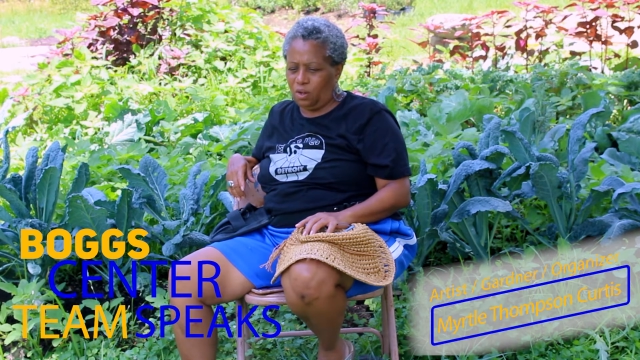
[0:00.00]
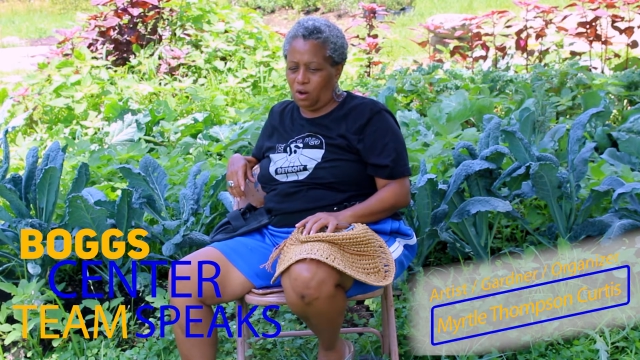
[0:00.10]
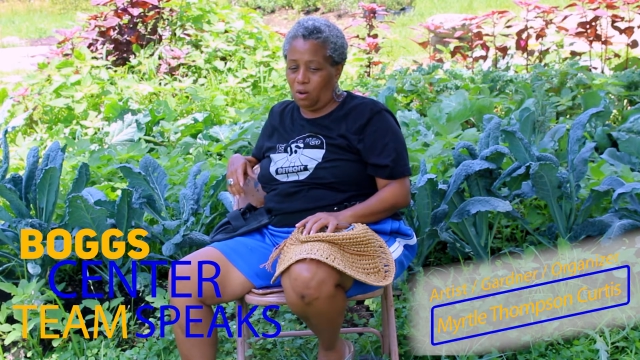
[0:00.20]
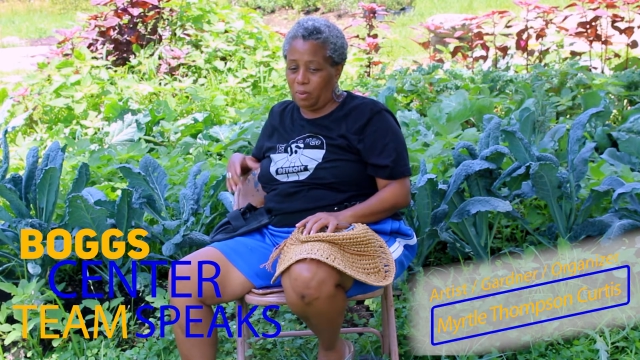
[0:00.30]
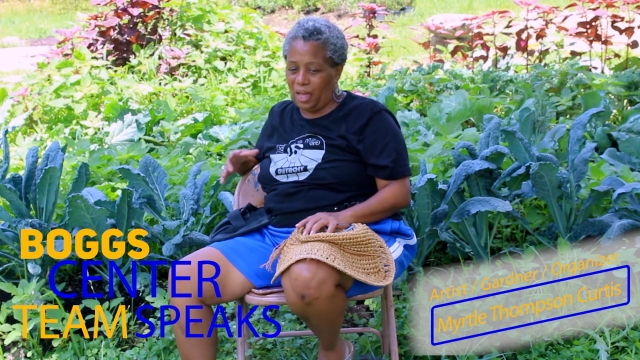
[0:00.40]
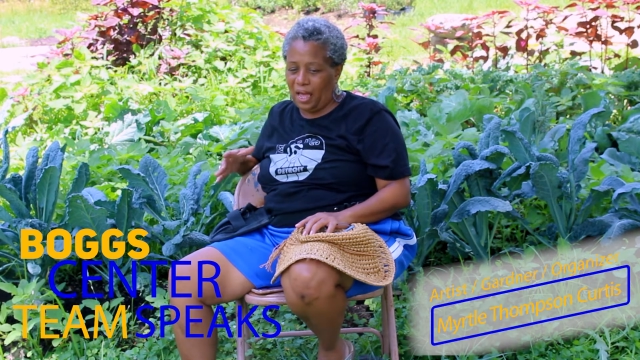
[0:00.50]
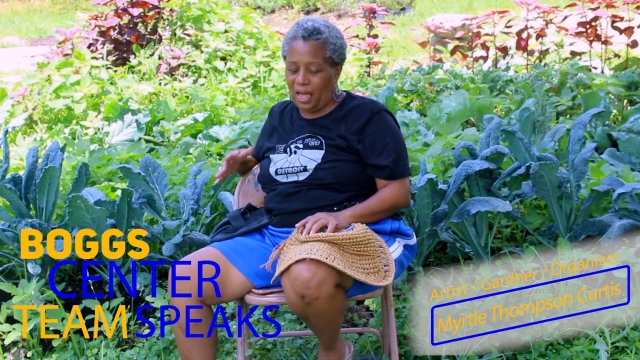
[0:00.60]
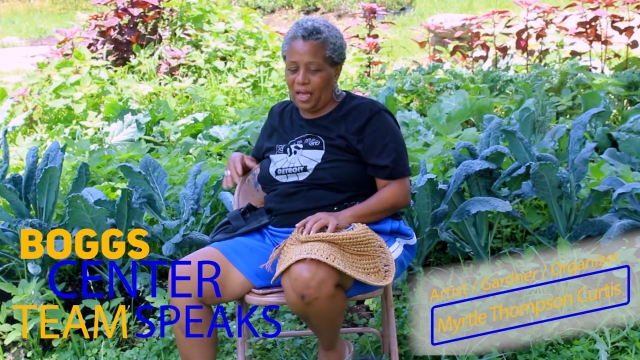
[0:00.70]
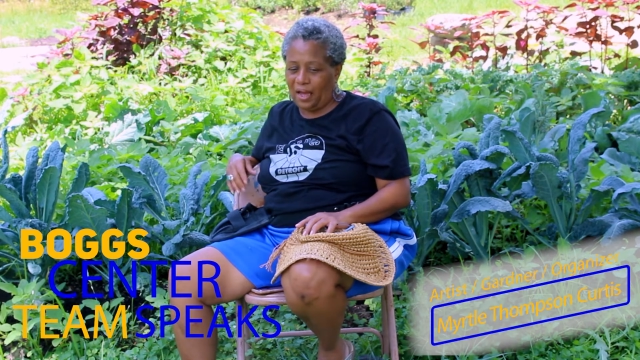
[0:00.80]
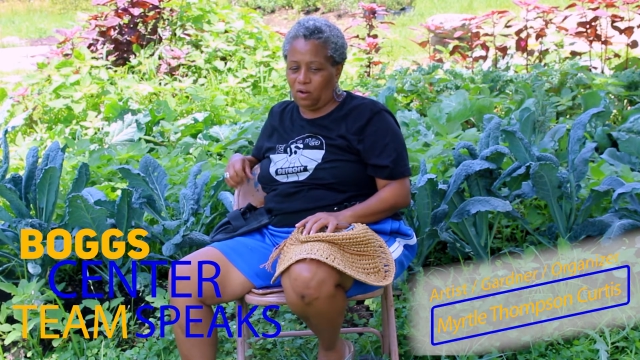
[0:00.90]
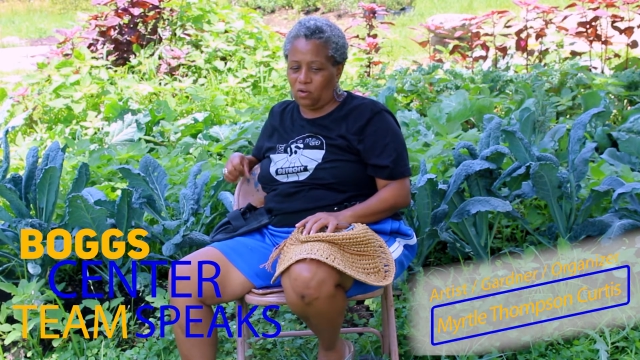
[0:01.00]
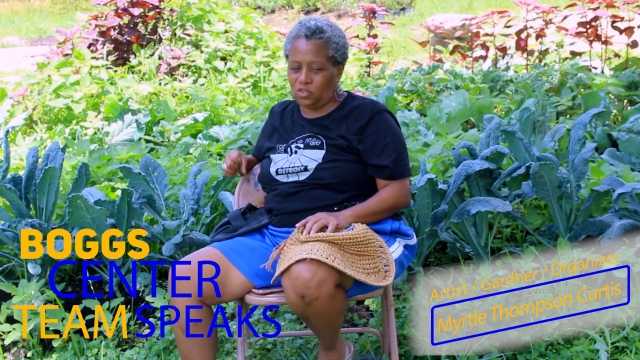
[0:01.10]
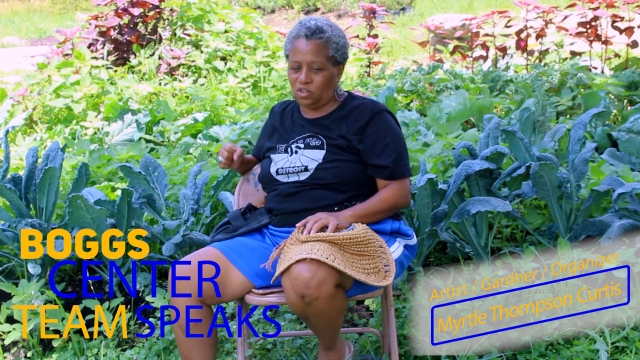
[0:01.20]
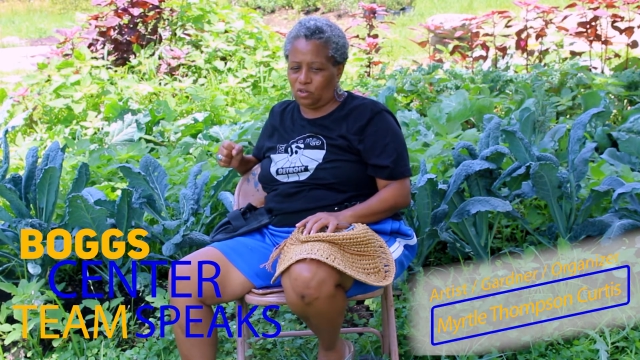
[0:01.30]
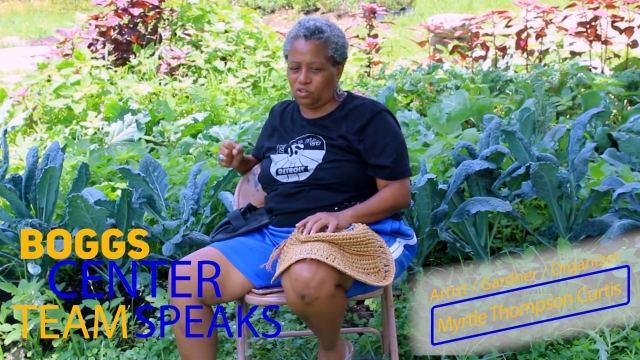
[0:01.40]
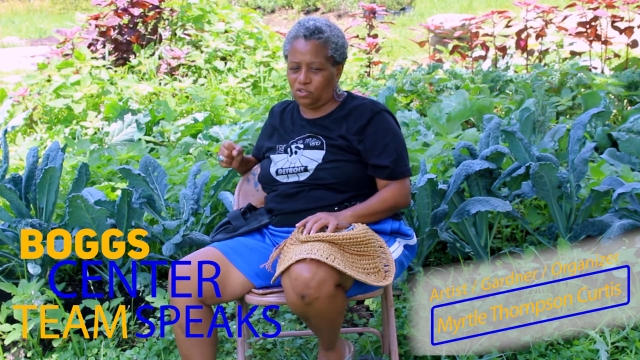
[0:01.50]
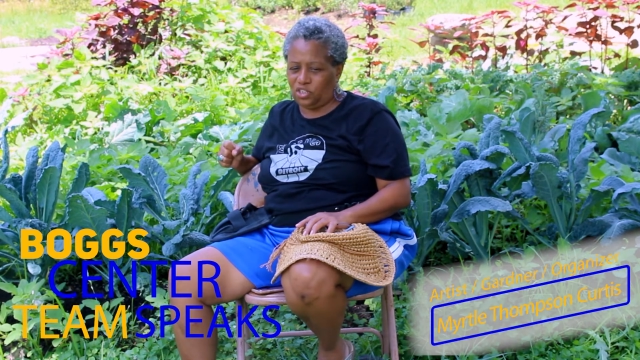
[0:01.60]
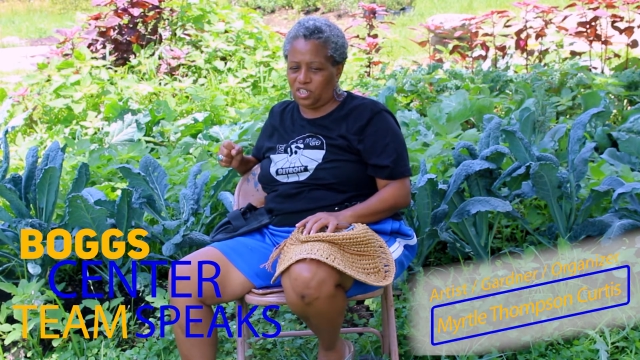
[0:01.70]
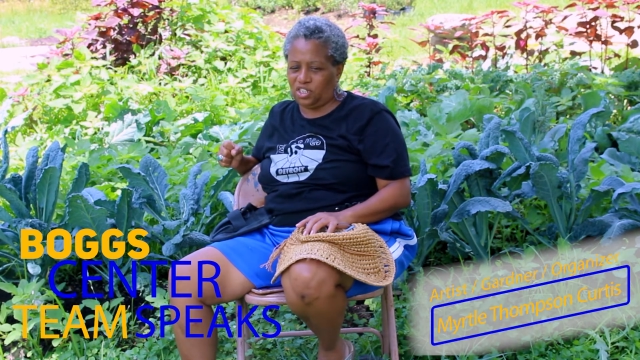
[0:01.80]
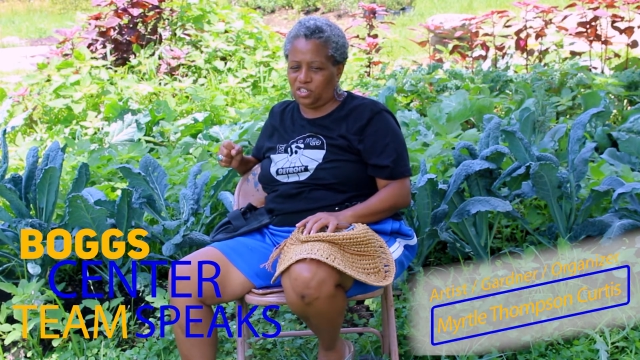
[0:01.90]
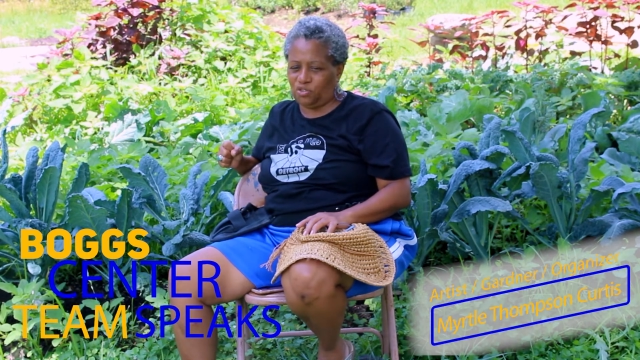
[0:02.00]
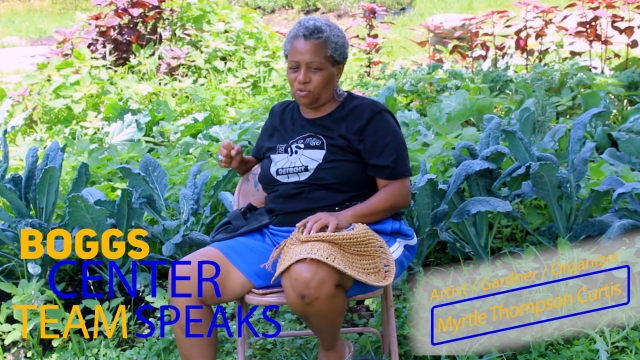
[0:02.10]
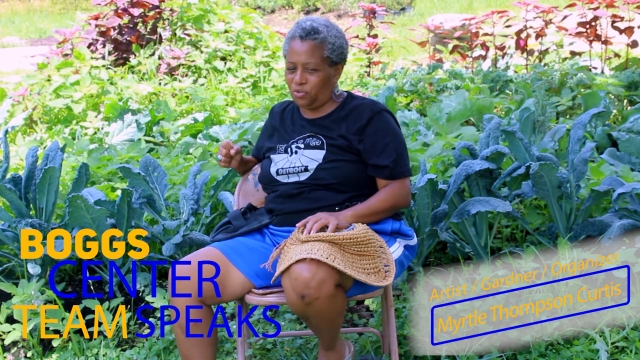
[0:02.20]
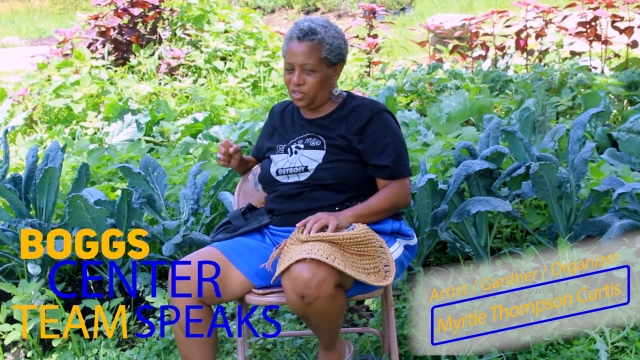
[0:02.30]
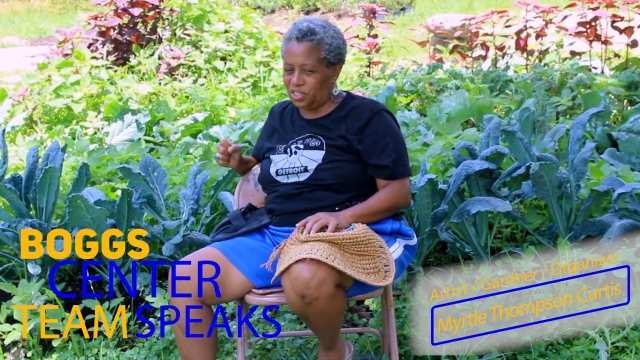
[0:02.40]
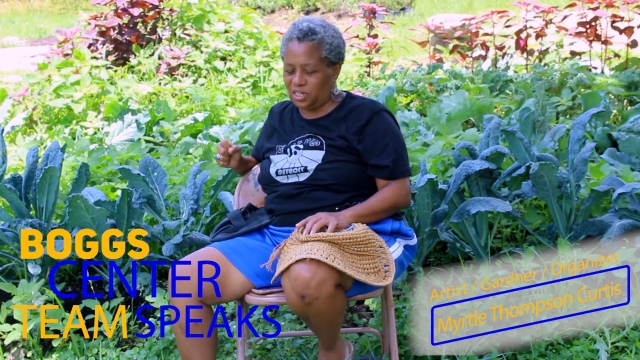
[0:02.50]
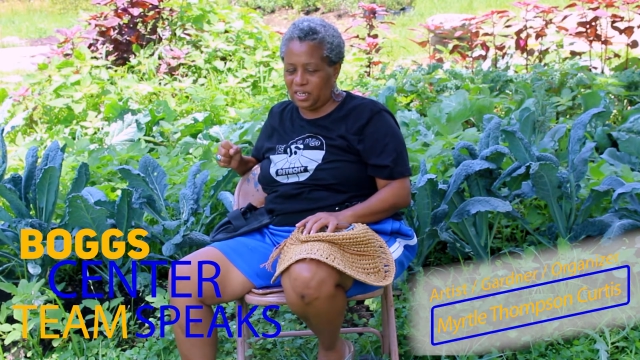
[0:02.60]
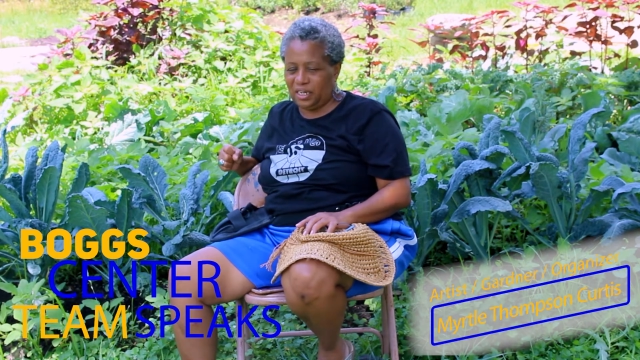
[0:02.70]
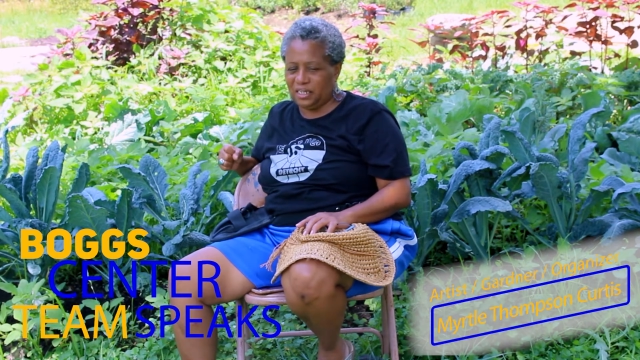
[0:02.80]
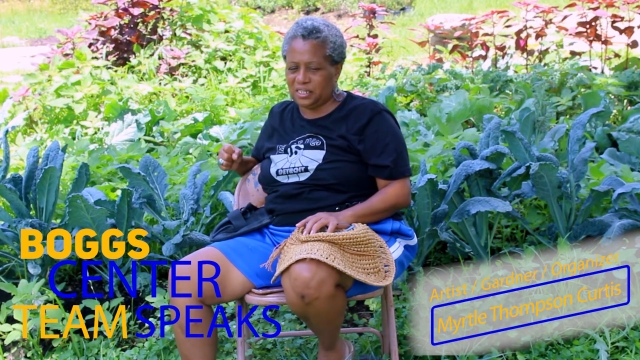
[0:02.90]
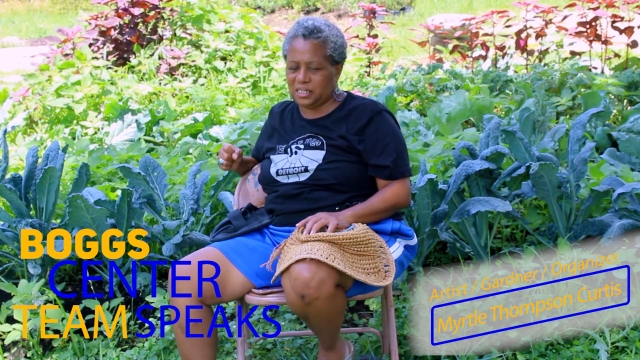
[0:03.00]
urban ag or social justice through this lens